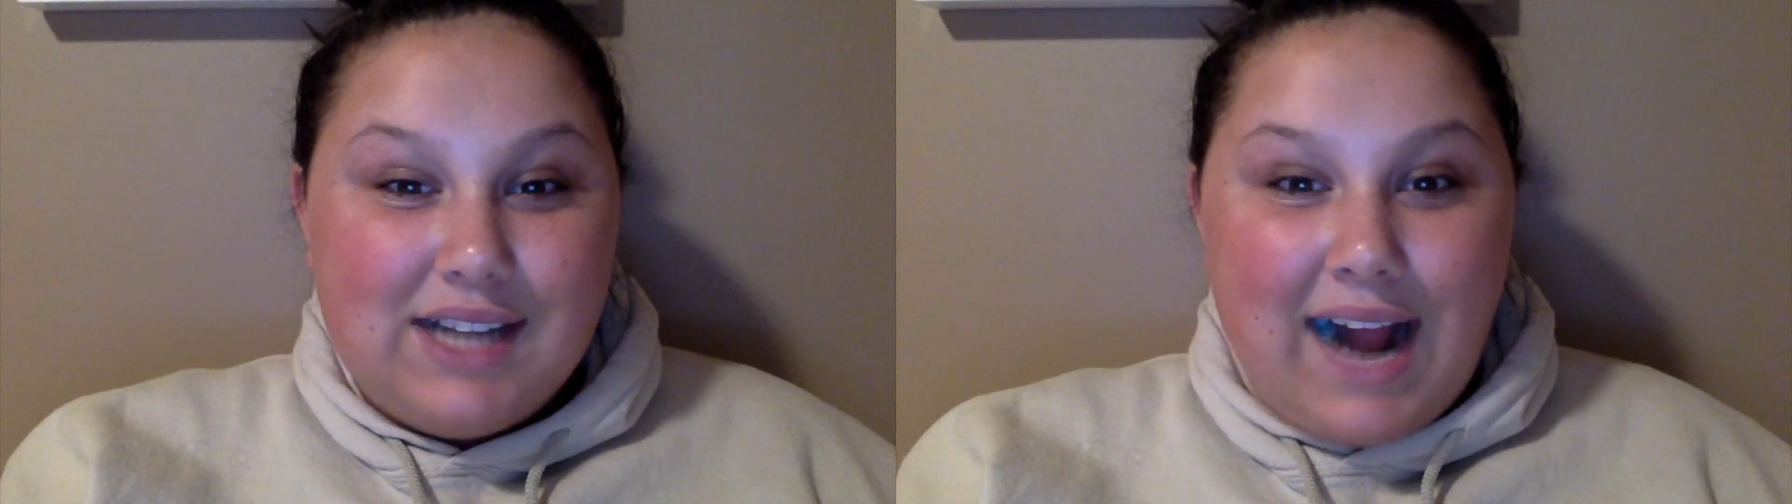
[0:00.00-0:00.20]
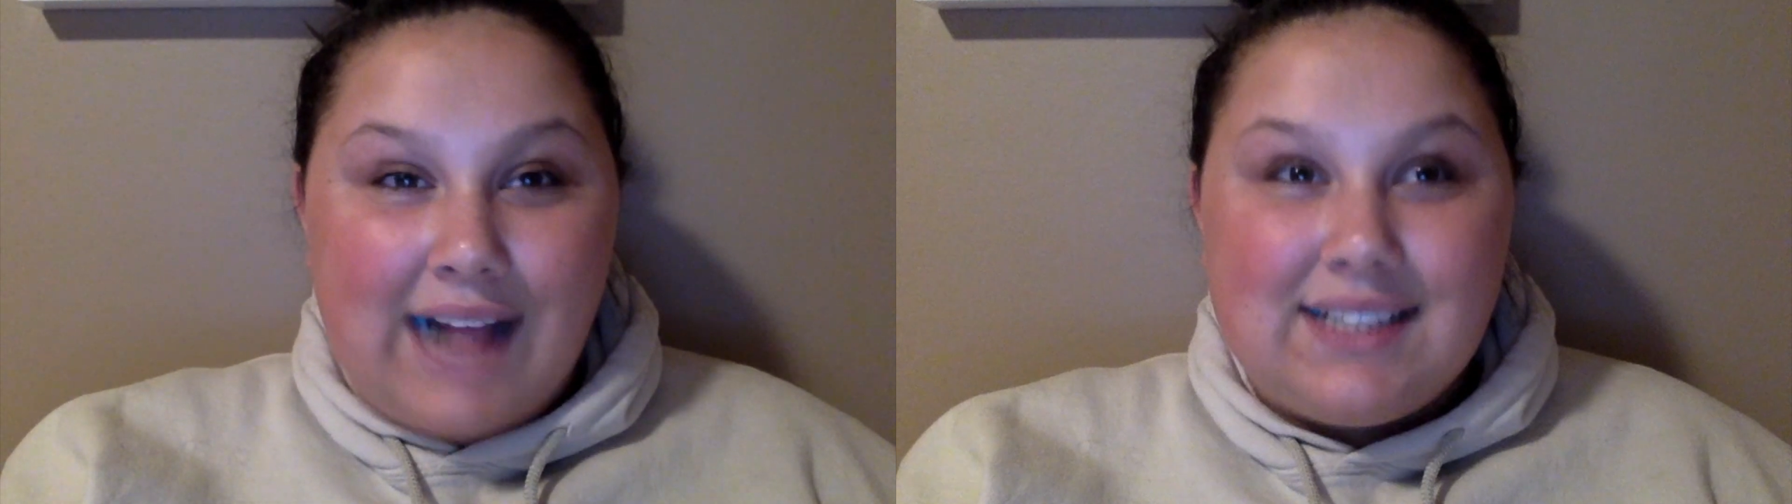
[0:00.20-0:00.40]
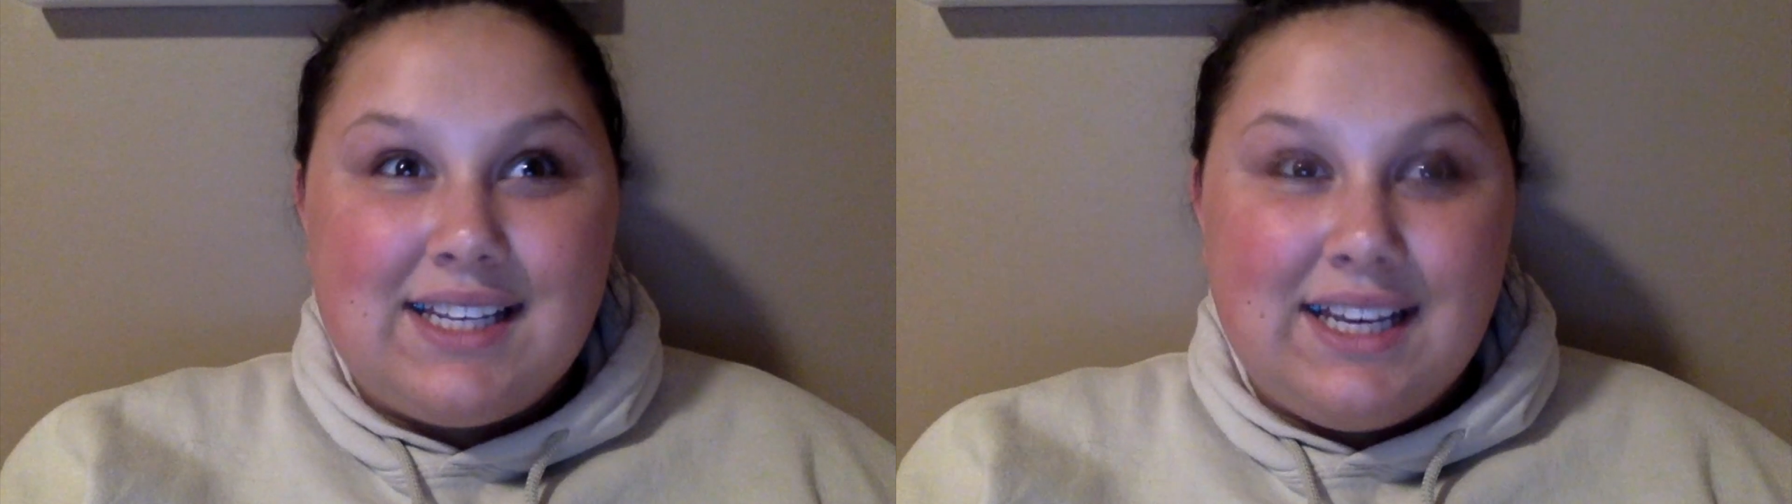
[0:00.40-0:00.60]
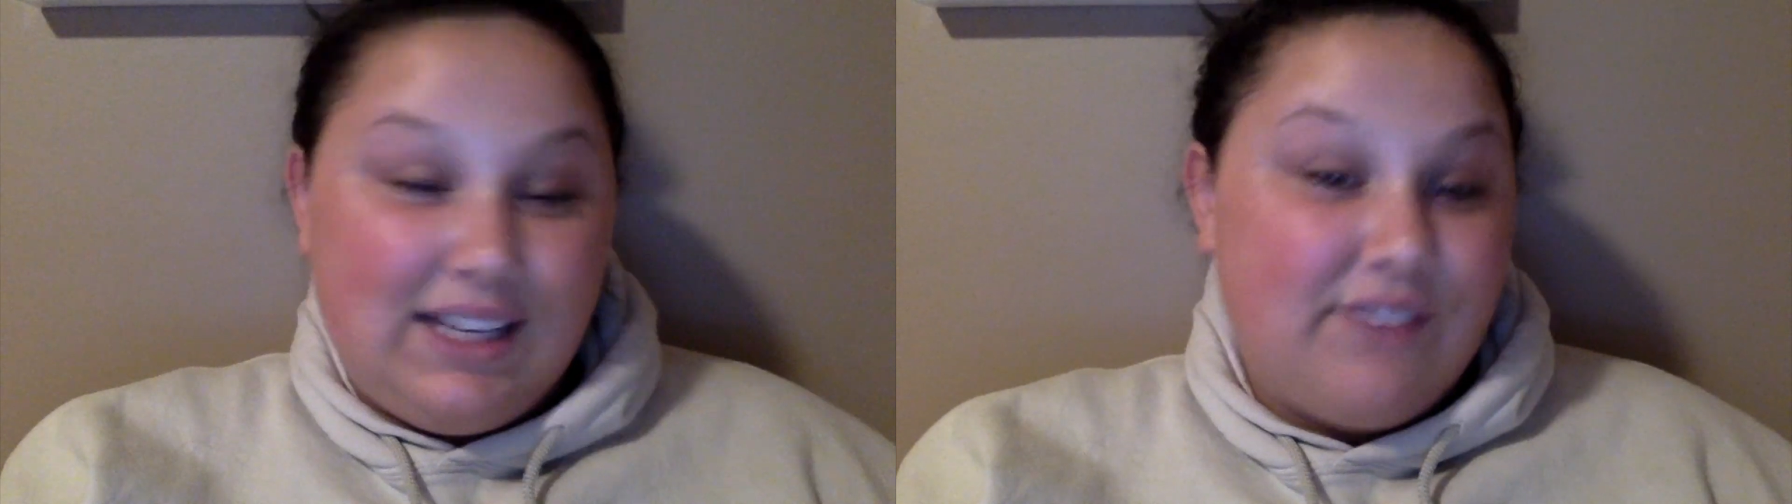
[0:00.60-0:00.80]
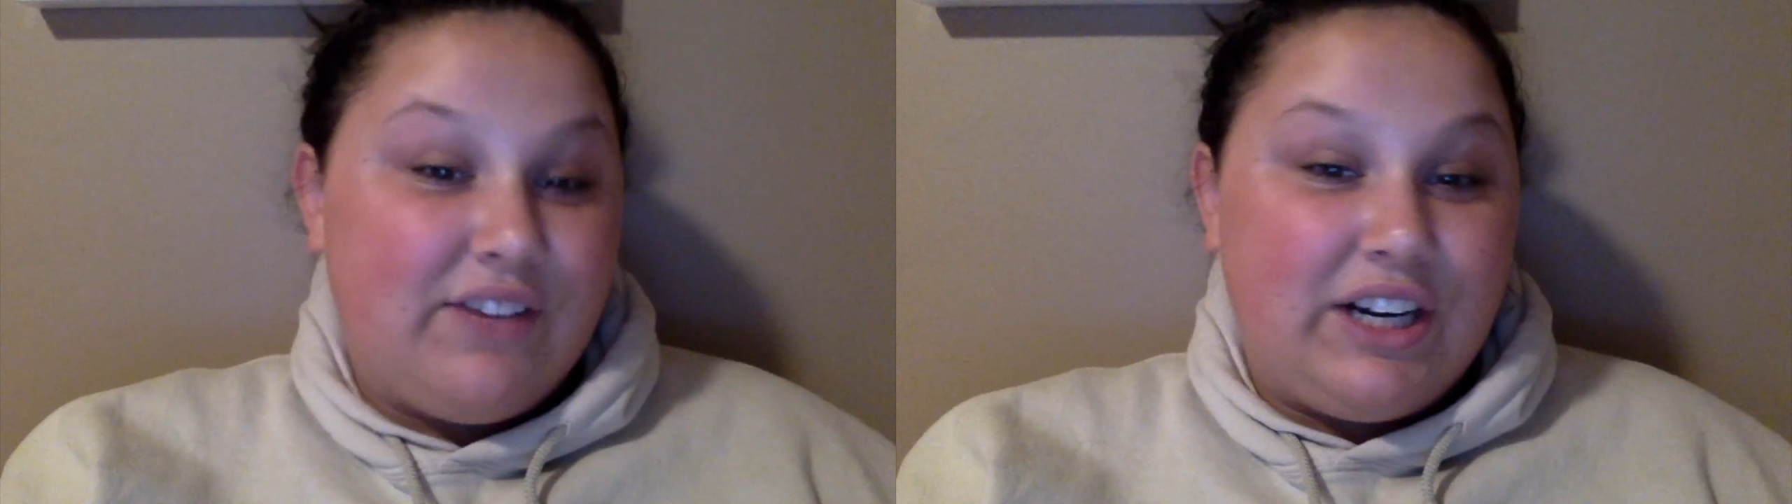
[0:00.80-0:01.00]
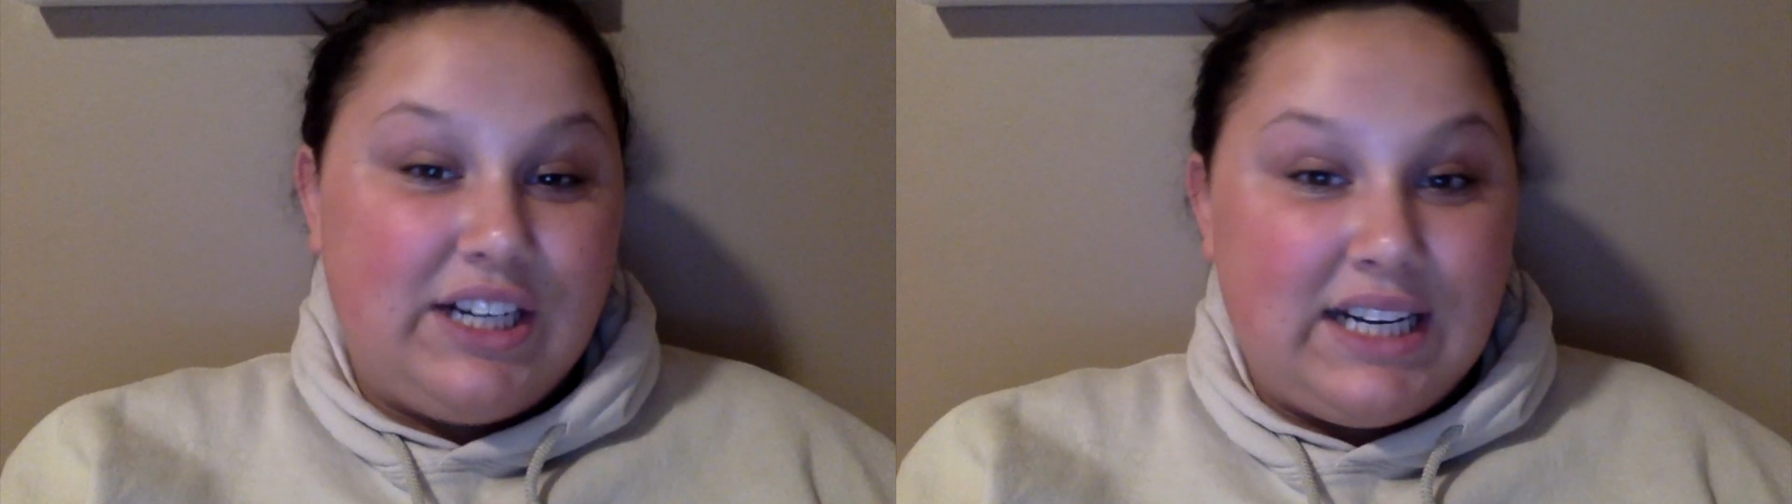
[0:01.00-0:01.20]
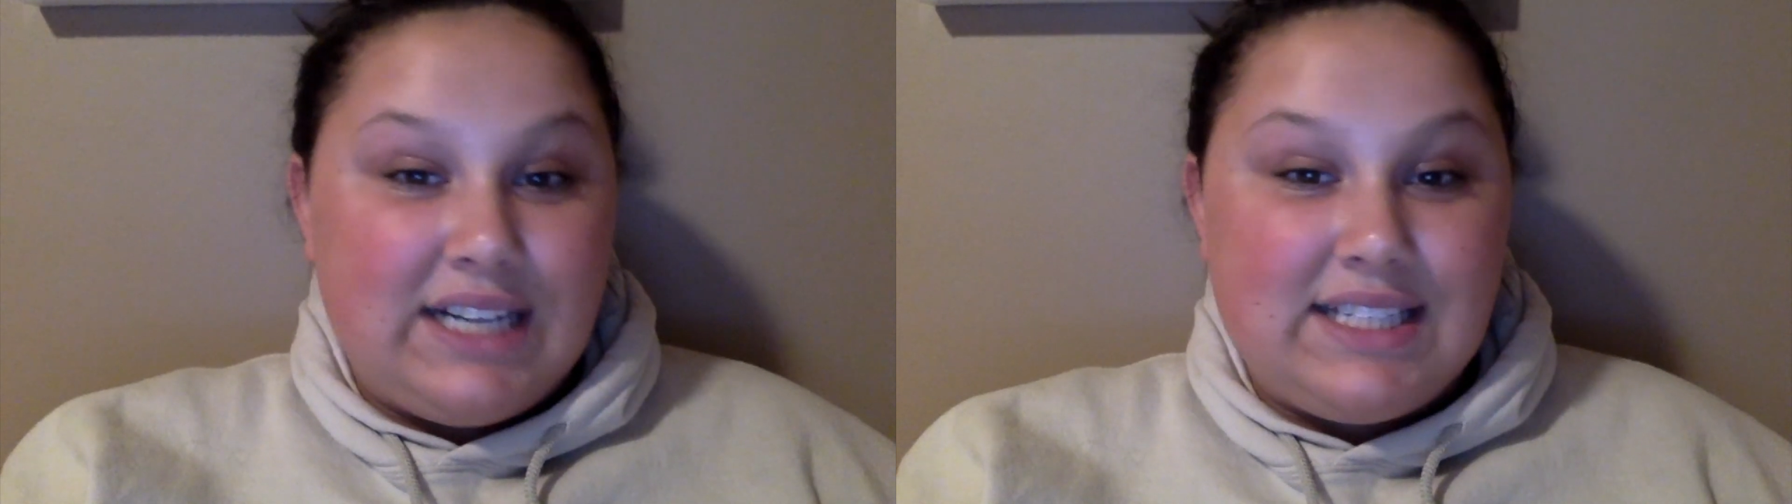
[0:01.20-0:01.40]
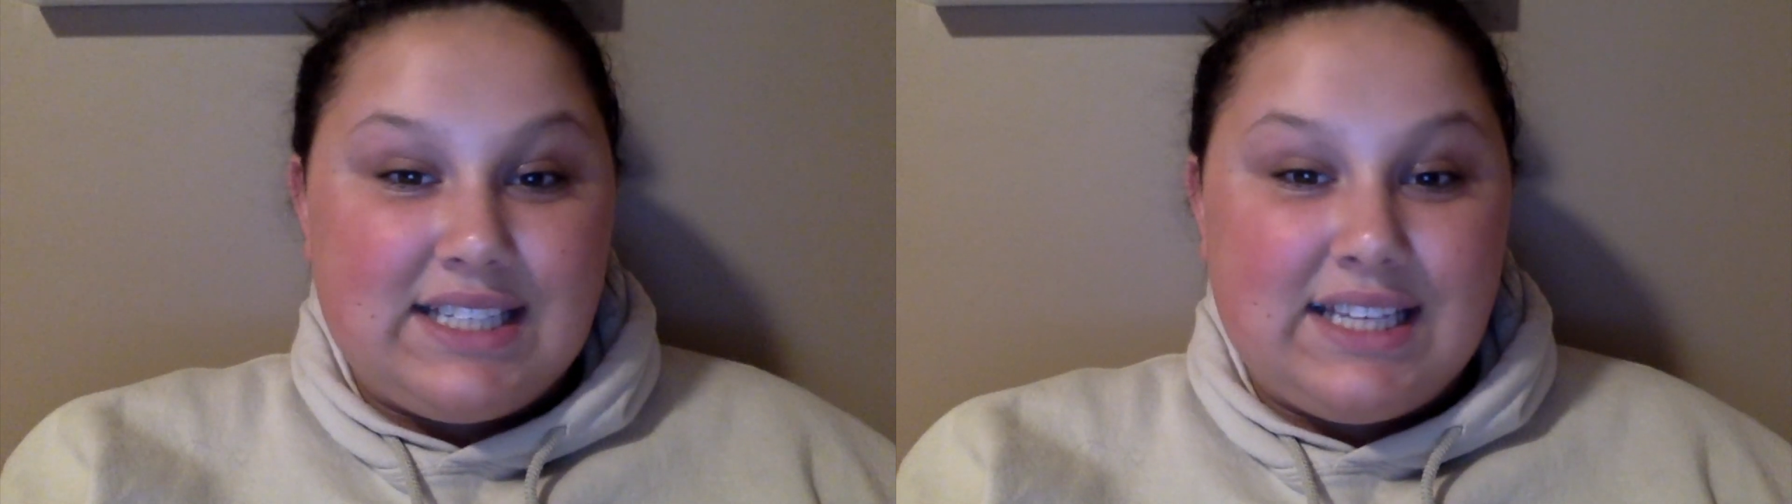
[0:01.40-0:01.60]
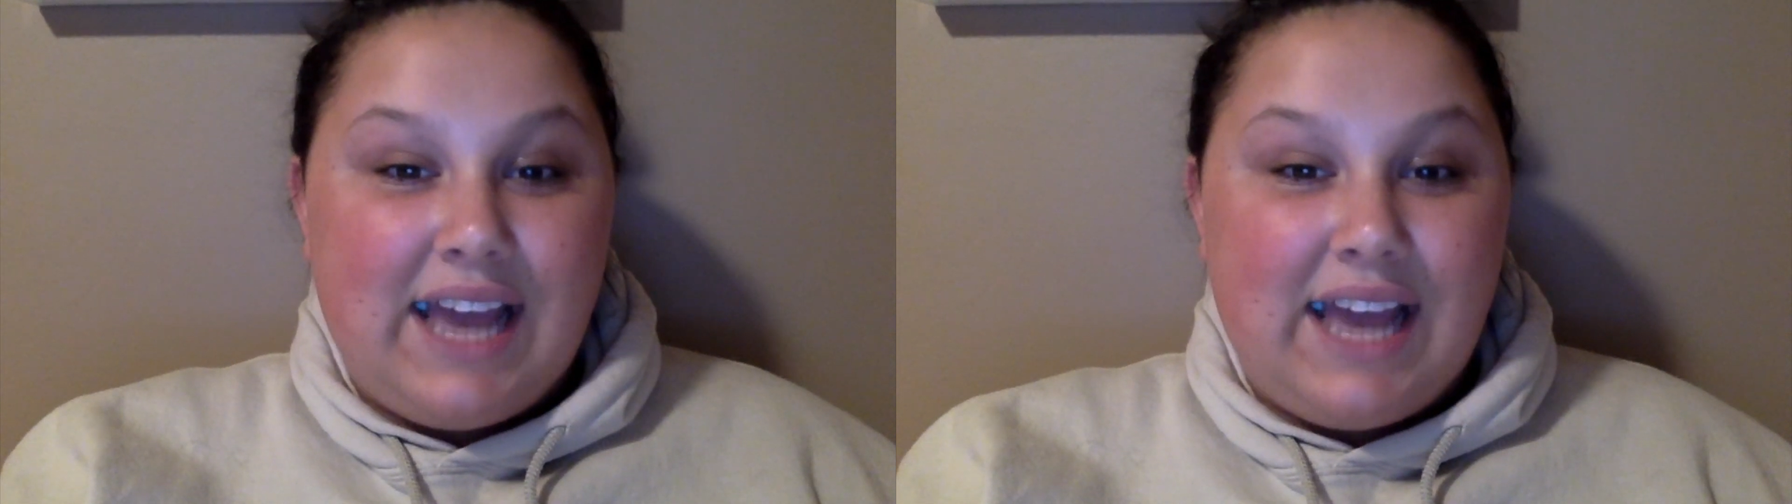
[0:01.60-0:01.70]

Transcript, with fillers: it's healing very nicely